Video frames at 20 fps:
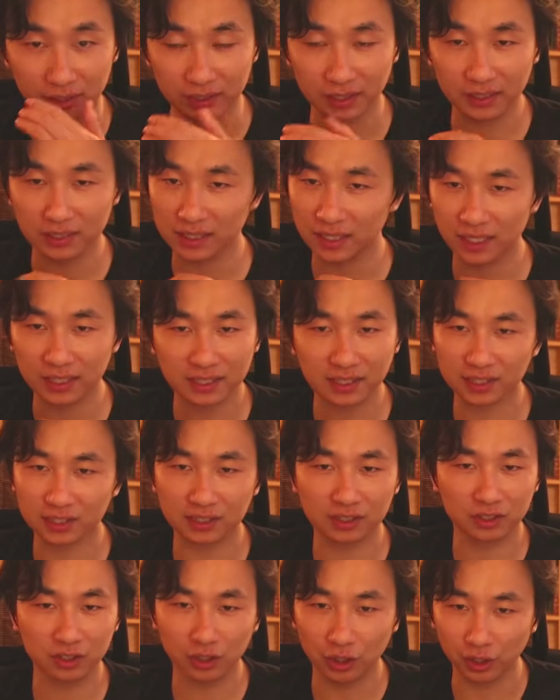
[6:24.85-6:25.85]
It's
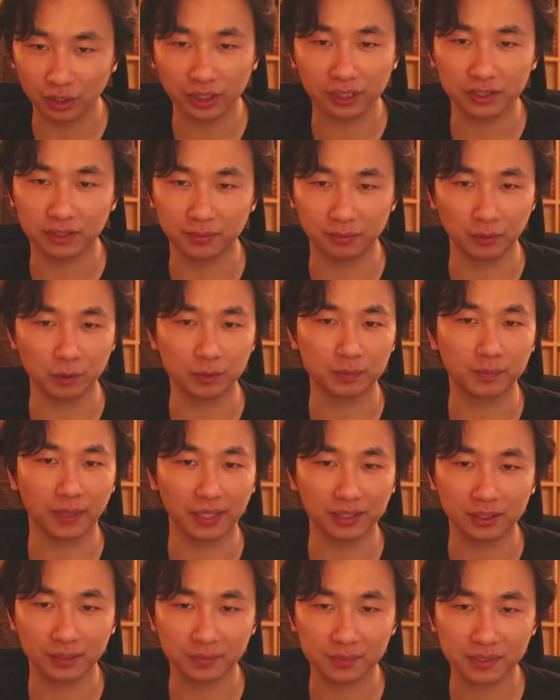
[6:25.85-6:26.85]
just good into most
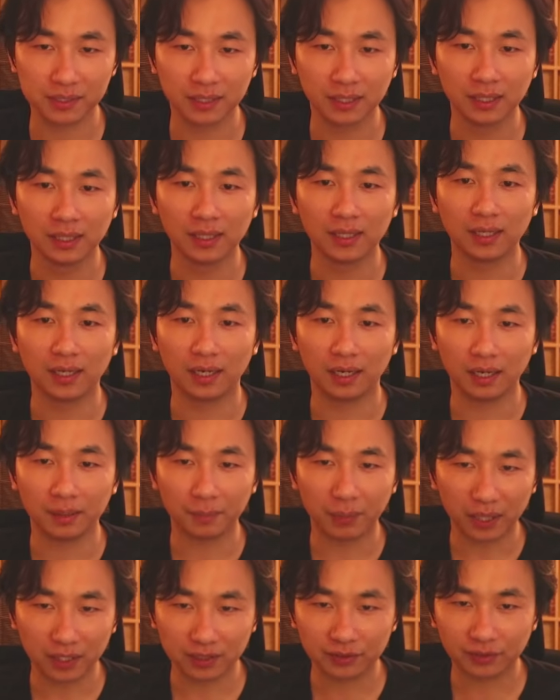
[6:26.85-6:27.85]
matchups.
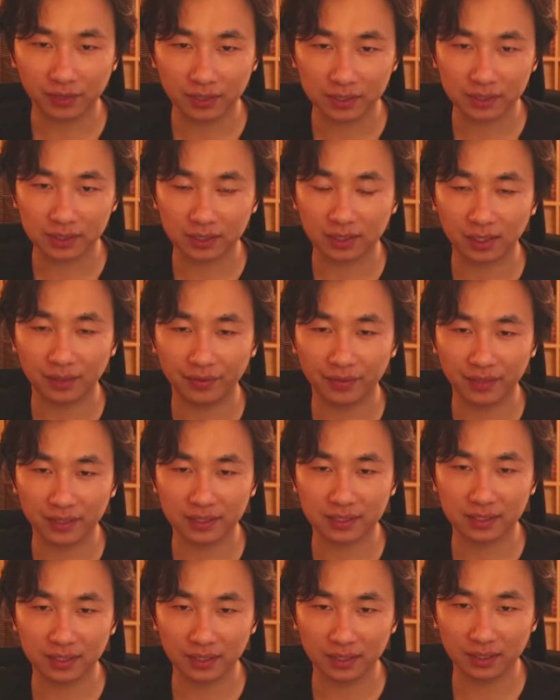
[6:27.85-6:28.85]
Punch first.
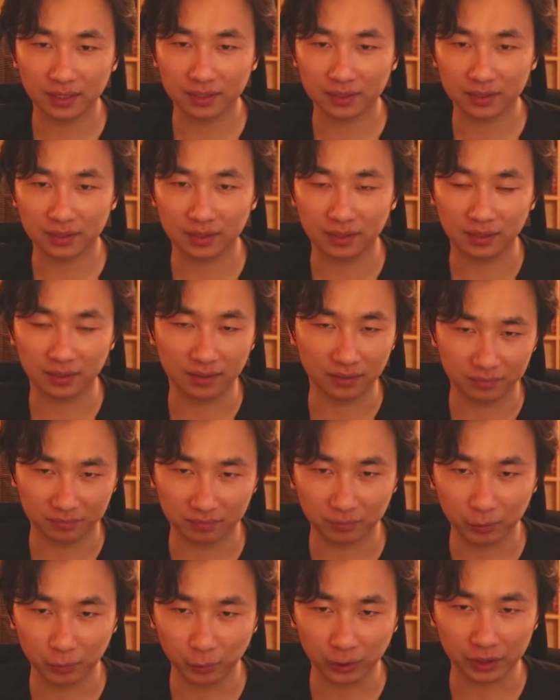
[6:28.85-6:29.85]
This is the
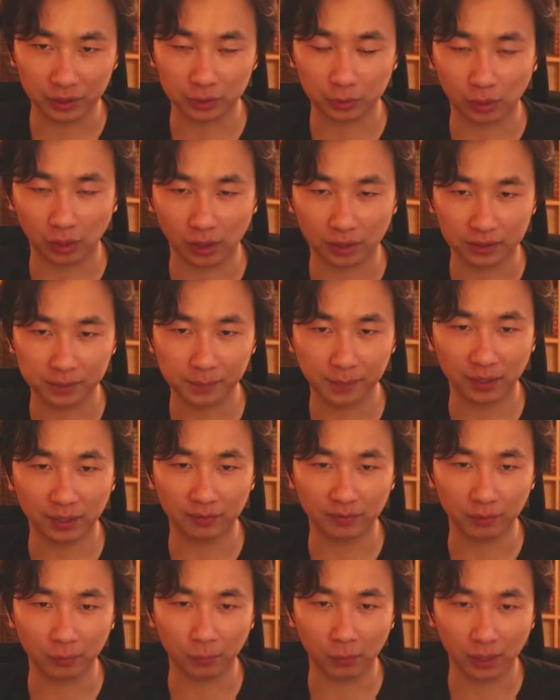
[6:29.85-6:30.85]
really strong spell
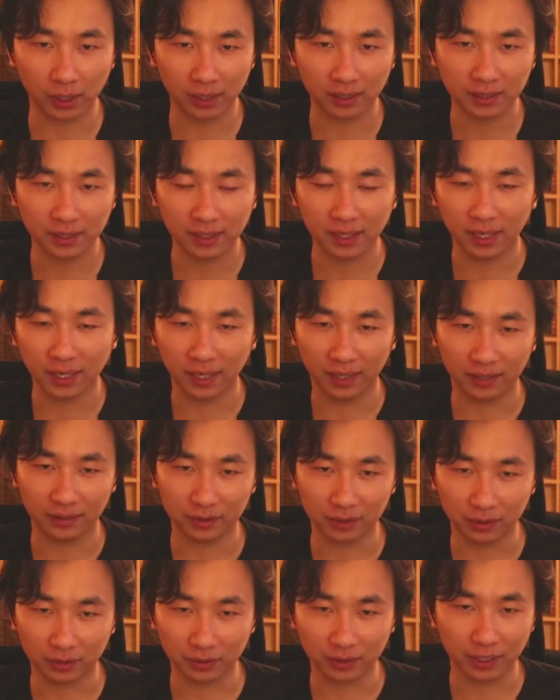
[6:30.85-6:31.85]
for 1, and
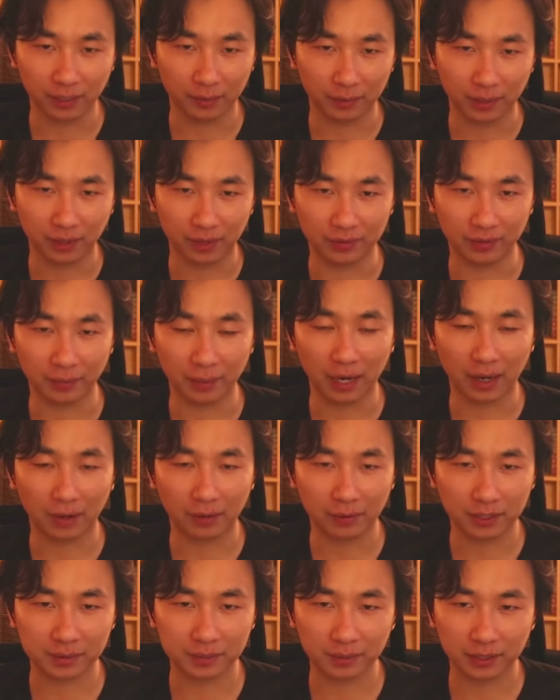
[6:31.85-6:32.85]
you don't care about the
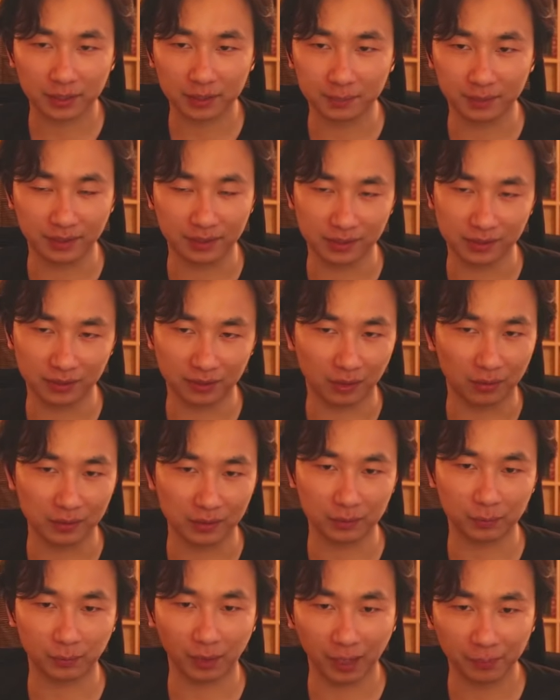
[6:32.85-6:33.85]
power as much because you're
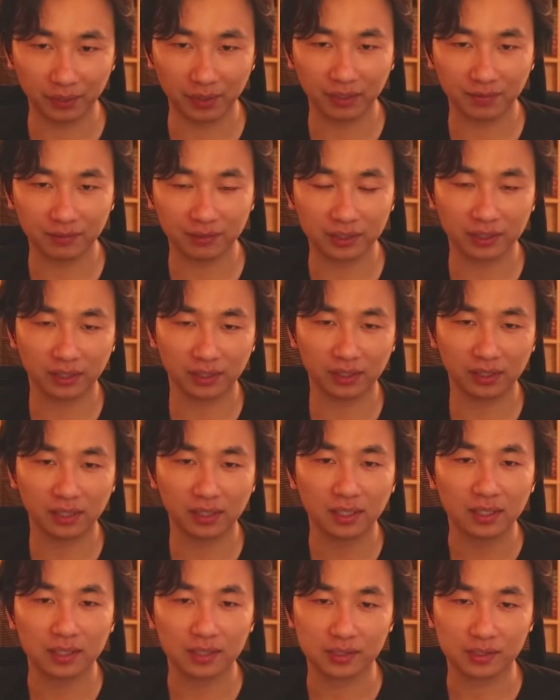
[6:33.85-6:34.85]
always ramping every turn,
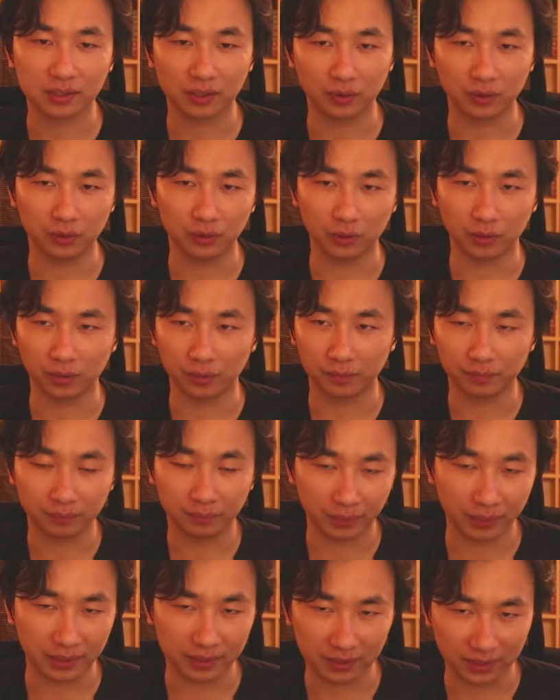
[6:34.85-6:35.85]
so you're
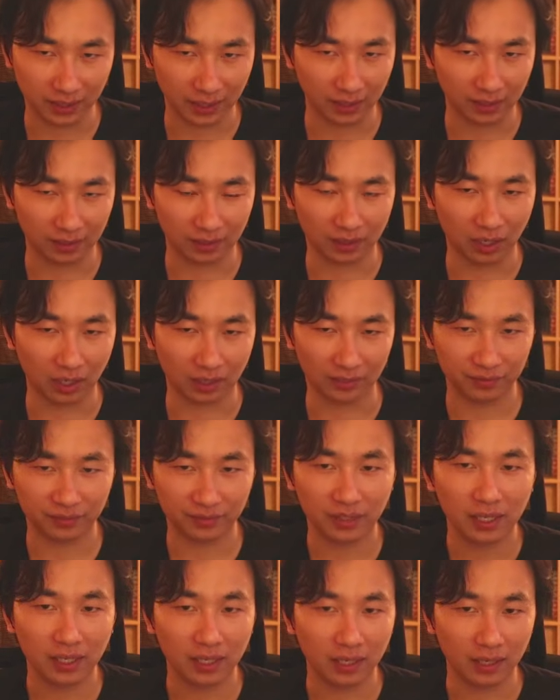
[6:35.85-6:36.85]
basically getting a lot of
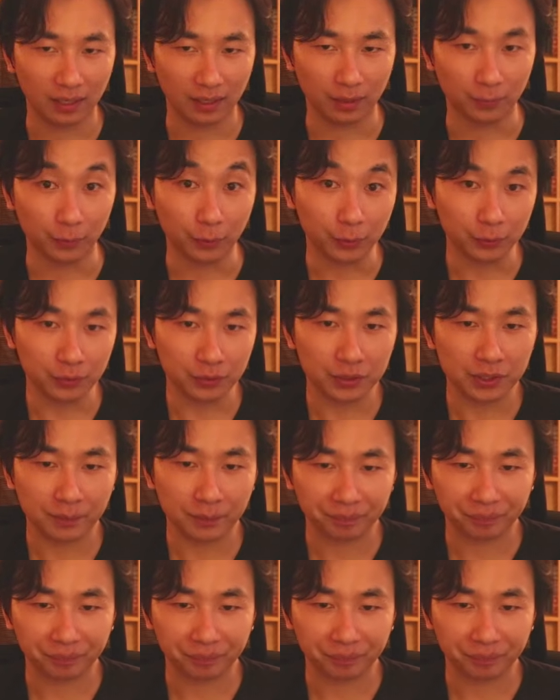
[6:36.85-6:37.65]
runes.